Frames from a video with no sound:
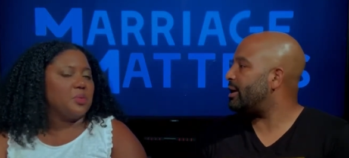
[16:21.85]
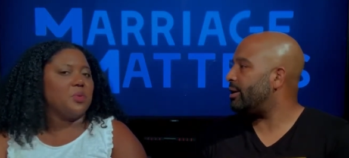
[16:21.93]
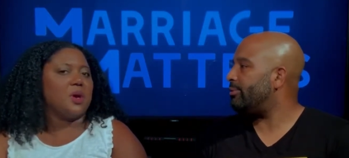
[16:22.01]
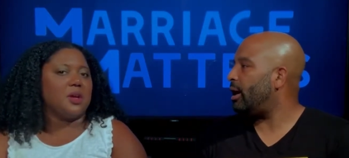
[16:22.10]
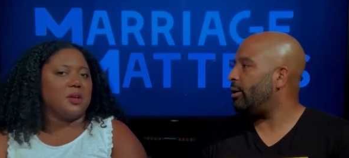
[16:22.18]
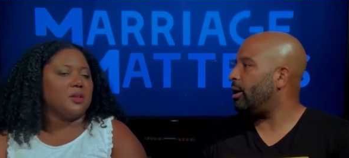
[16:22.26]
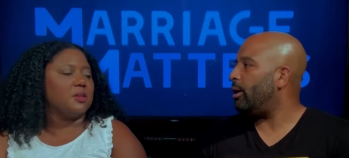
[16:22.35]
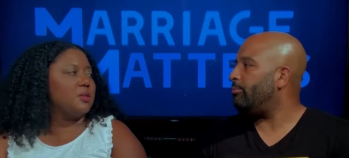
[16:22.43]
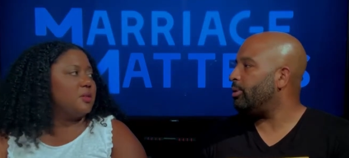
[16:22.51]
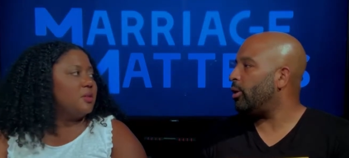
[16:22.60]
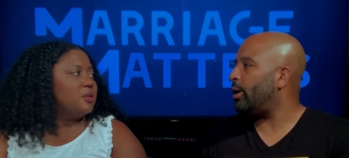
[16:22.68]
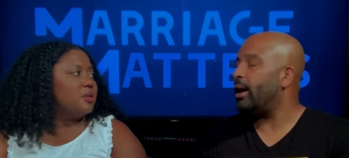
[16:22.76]
Speaker 1: a, right. a, a,
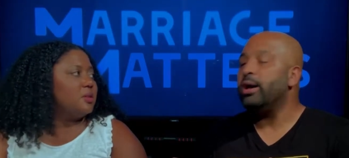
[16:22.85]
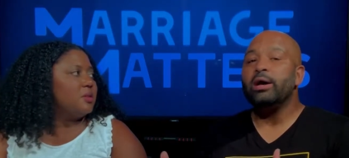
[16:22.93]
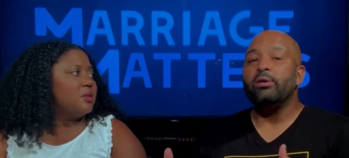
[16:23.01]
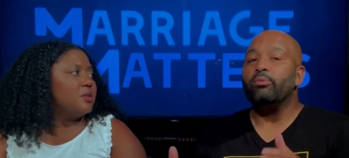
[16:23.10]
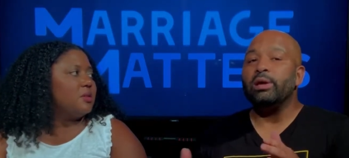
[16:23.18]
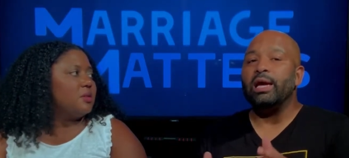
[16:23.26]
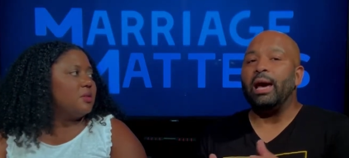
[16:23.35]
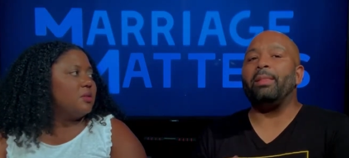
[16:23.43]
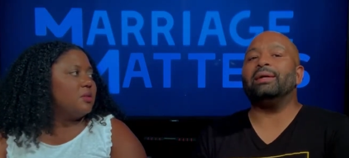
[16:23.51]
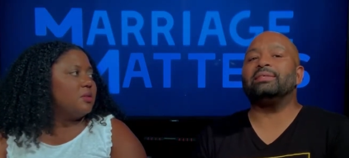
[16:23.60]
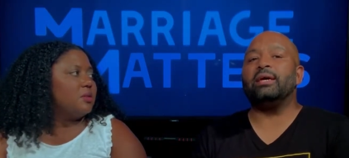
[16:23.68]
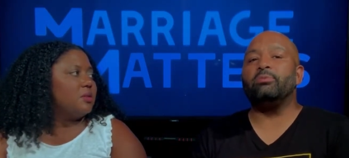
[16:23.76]
blowout. We,
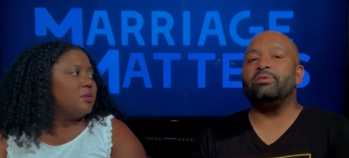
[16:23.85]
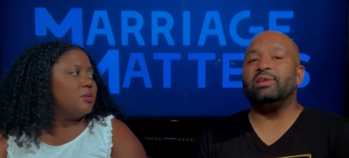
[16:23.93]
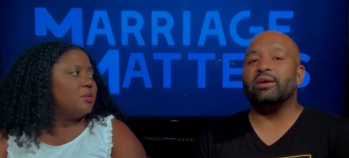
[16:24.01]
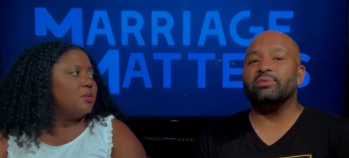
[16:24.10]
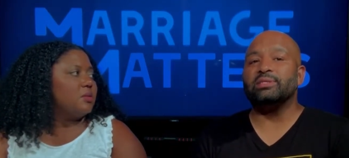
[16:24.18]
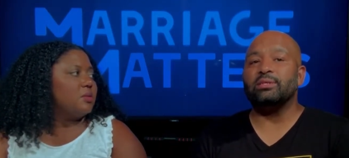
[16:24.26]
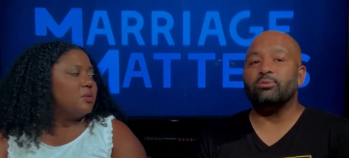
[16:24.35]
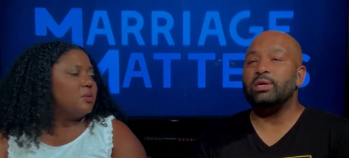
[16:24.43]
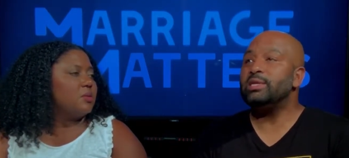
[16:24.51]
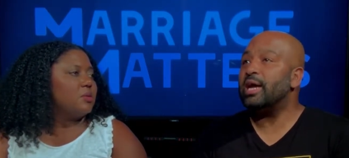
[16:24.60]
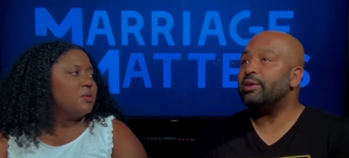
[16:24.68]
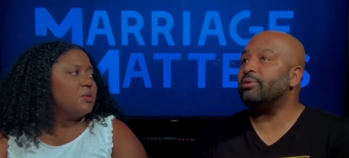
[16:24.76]
I'm not saying we've never,
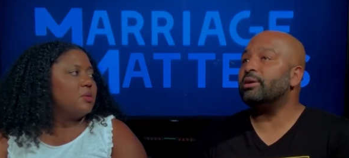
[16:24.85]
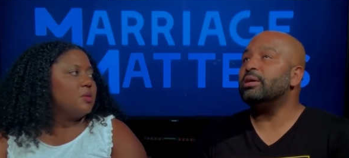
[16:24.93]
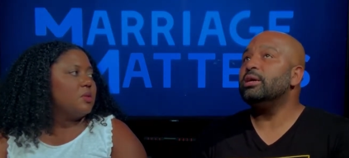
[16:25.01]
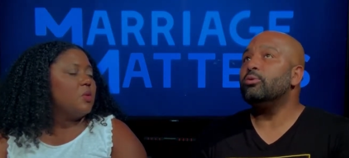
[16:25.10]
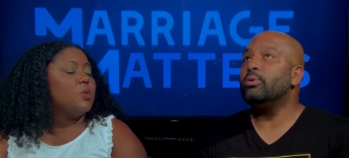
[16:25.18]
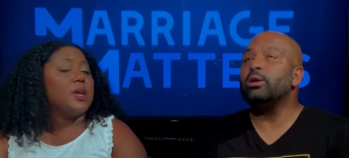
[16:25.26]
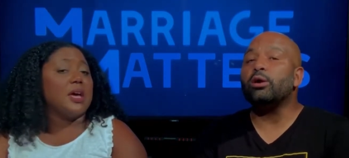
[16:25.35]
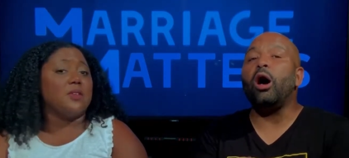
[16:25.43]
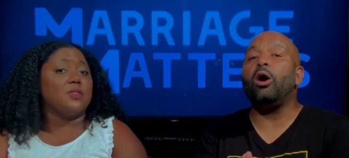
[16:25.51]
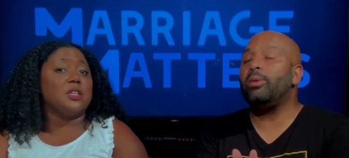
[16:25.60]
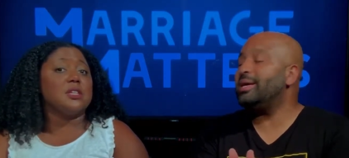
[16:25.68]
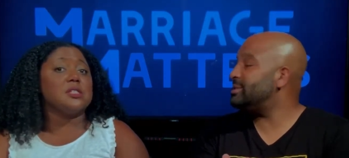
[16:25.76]
we never, we, we don't
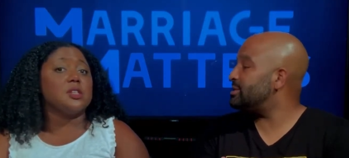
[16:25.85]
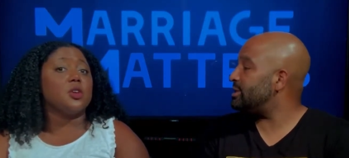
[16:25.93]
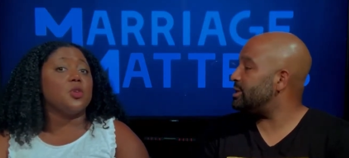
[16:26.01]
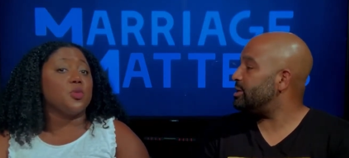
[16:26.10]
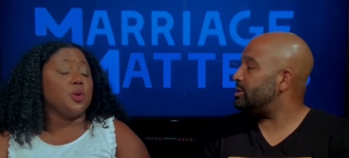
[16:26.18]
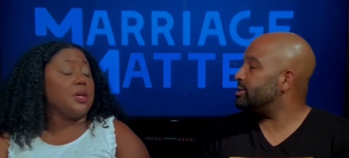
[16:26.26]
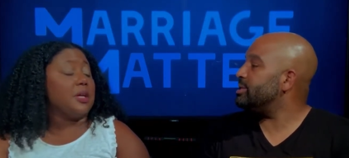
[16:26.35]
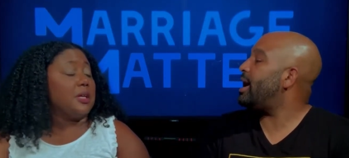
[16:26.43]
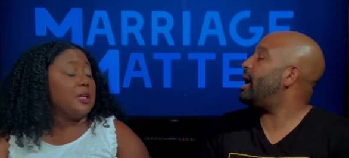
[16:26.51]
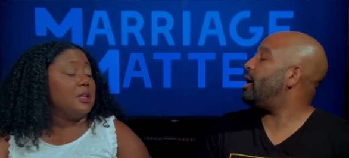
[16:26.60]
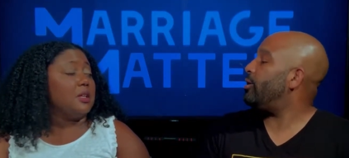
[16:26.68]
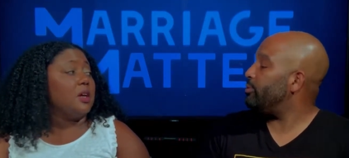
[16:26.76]
always disagreed, see.
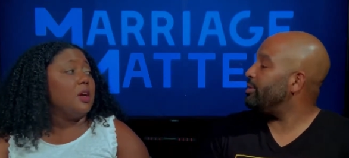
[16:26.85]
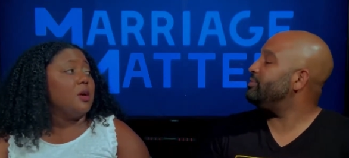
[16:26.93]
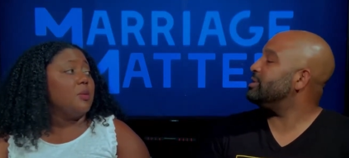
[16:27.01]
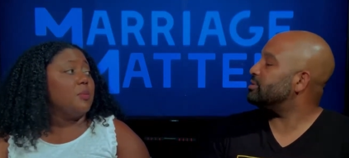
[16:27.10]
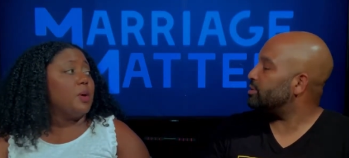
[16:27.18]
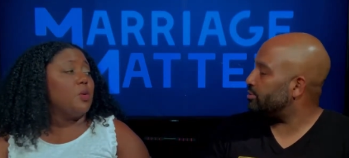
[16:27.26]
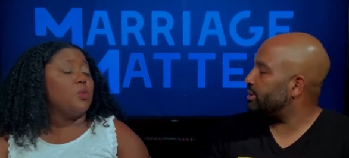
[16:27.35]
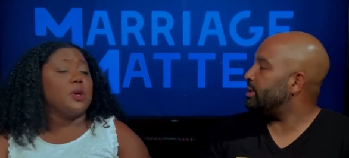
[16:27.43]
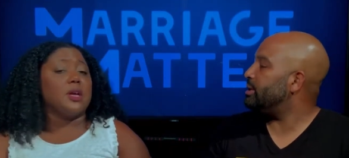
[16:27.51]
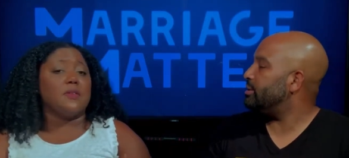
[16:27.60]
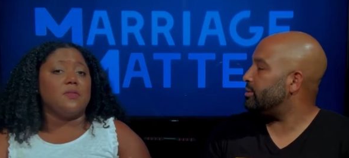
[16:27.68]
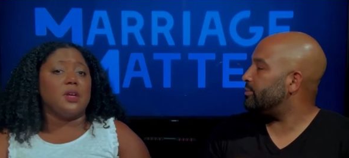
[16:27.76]
Yeah, we've disagreed. But
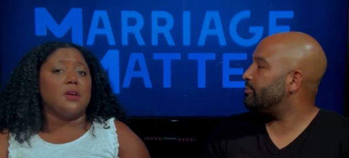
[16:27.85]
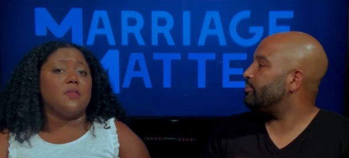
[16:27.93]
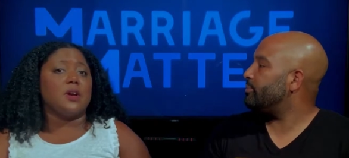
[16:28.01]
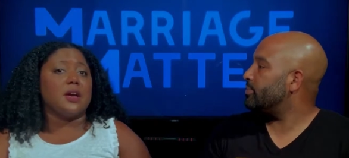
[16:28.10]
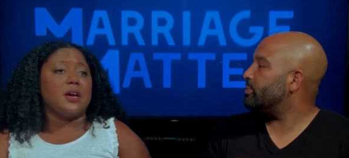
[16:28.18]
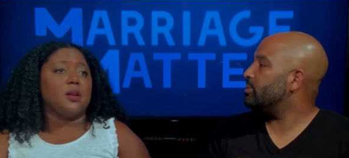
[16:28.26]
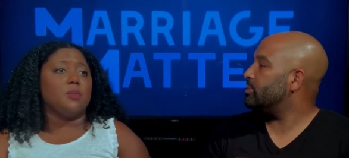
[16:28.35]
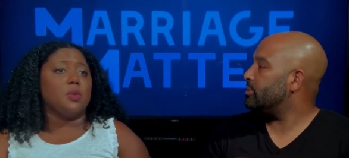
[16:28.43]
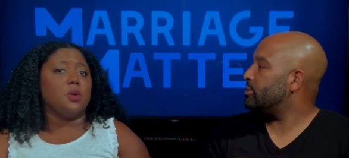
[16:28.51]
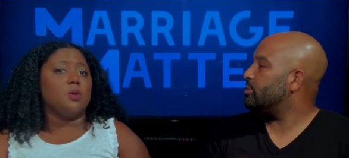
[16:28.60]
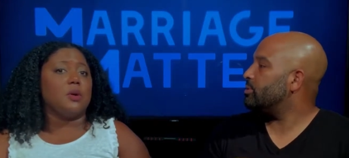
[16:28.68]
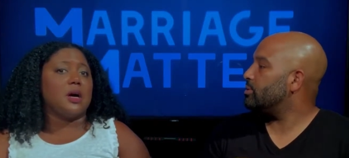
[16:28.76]
we have
Speaker 2: never had a
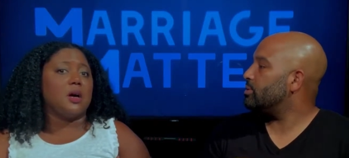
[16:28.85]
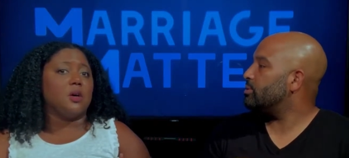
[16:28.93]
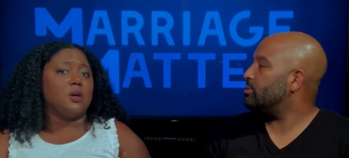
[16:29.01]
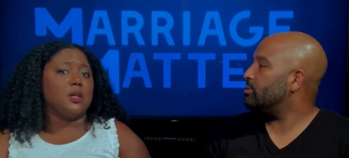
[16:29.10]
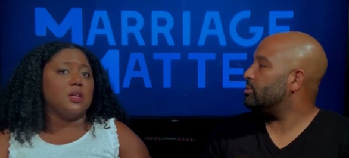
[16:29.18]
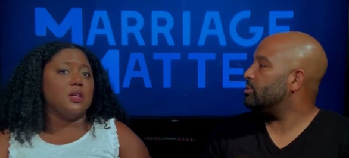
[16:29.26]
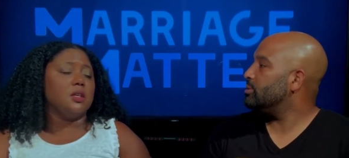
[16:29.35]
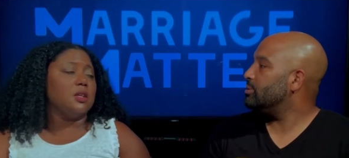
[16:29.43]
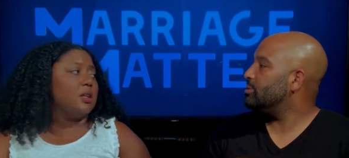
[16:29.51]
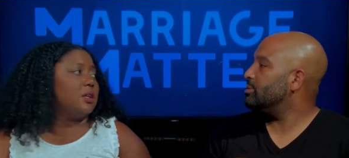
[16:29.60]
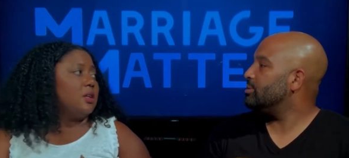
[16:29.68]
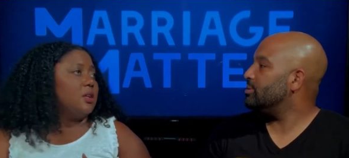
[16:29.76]
blowout,
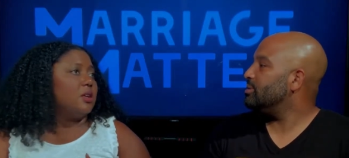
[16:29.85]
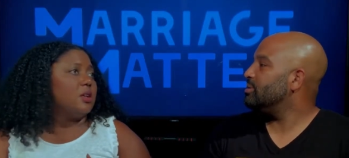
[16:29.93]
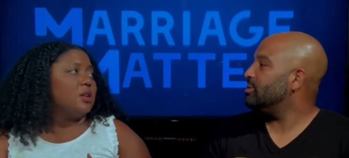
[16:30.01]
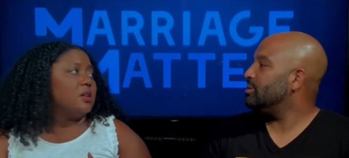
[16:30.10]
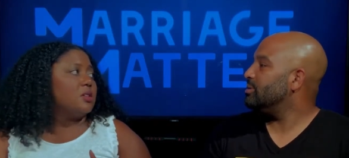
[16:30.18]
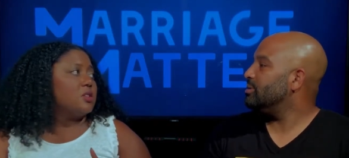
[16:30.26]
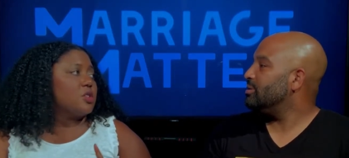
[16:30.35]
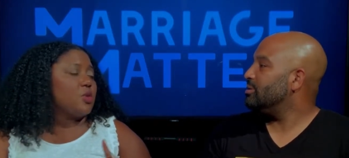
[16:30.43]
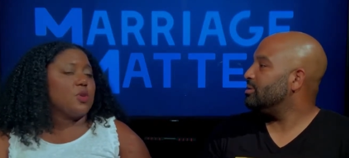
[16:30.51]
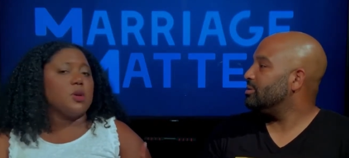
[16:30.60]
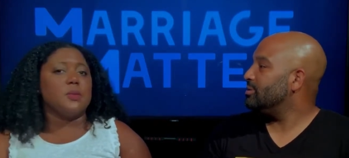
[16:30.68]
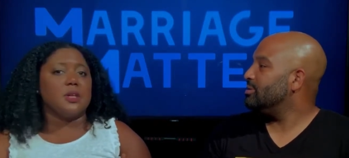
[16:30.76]
heated,
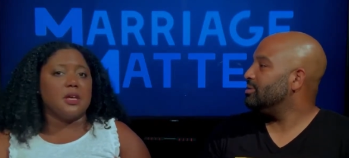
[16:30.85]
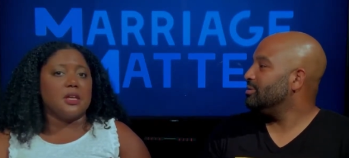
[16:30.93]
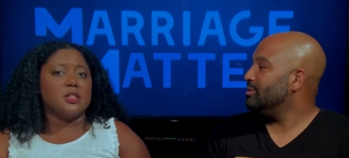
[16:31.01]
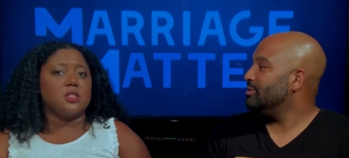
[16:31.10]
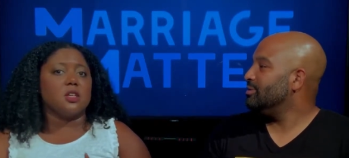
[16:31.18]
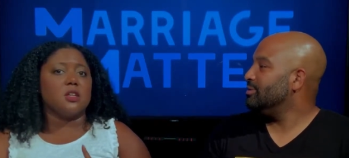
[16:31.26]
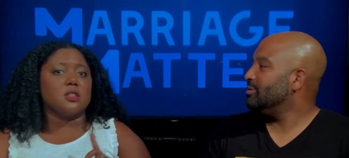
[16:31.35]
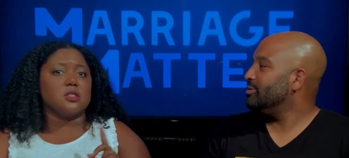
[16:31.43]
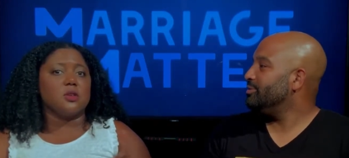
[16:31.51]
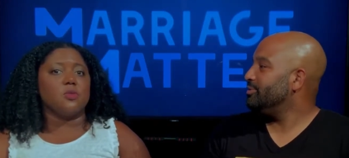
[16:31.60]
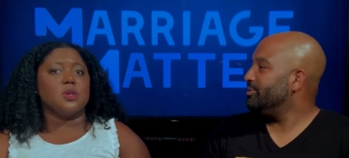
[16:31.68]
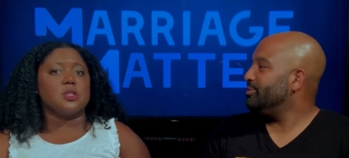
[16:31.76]
screaming at each other,
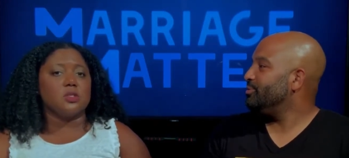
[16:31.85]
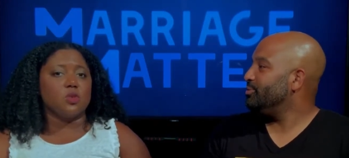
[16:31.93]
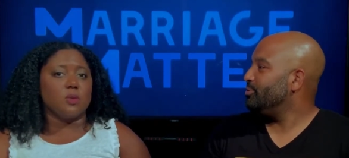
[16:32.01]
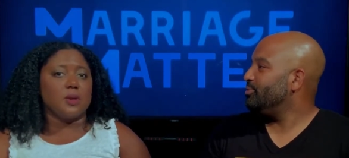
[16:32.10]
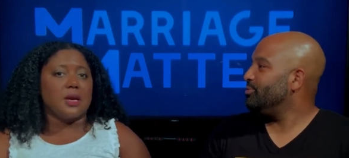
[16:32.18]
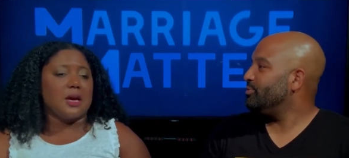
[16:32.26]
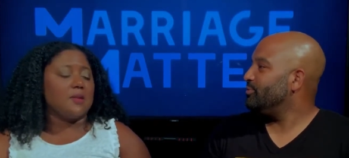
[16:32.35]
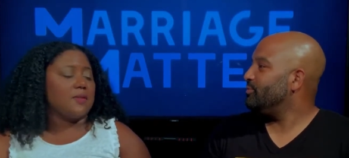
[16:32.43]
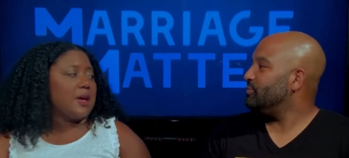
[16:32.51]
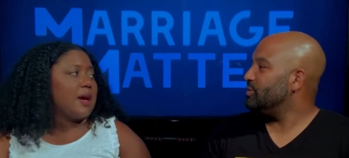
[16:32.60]
someone storming out of the